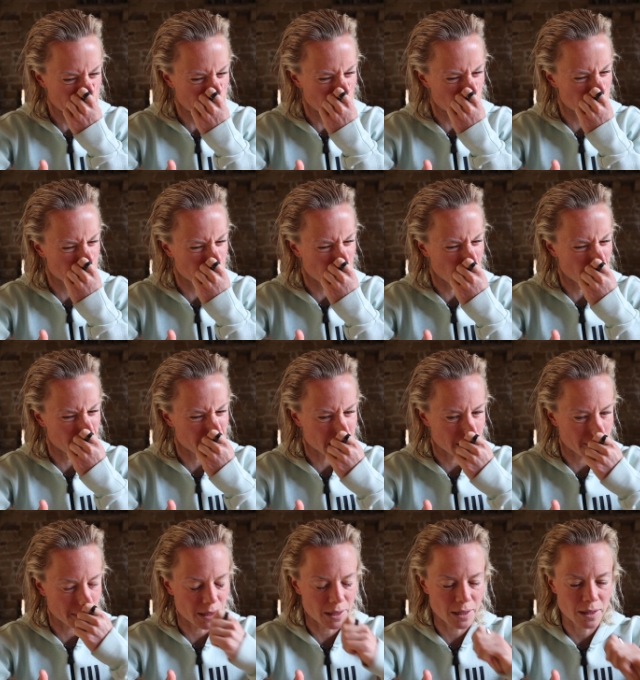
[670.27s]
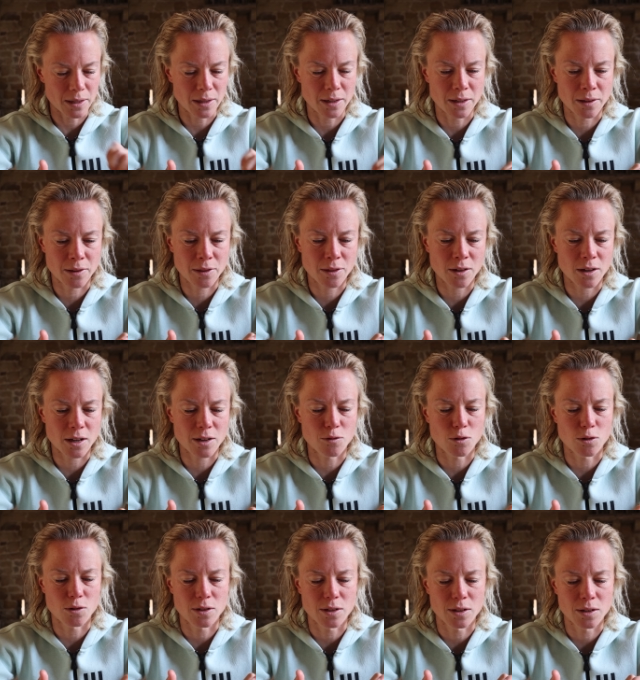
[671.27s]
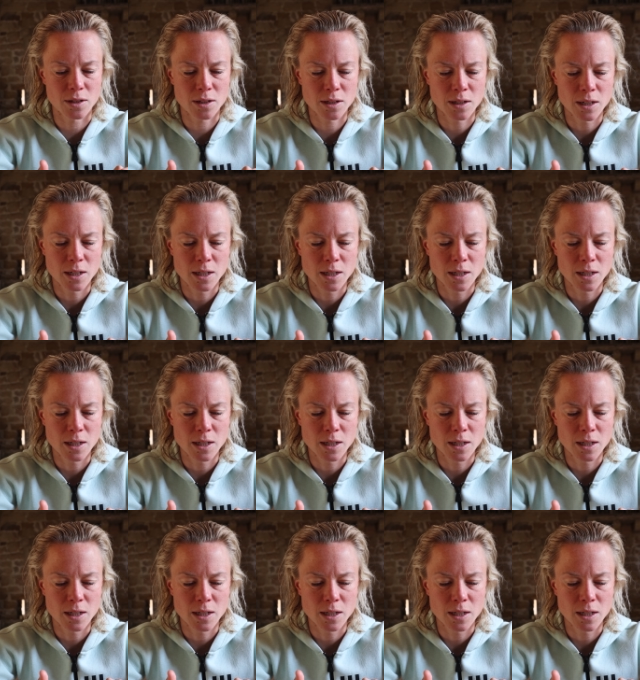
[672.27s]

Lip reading: They also have some of the thyroid,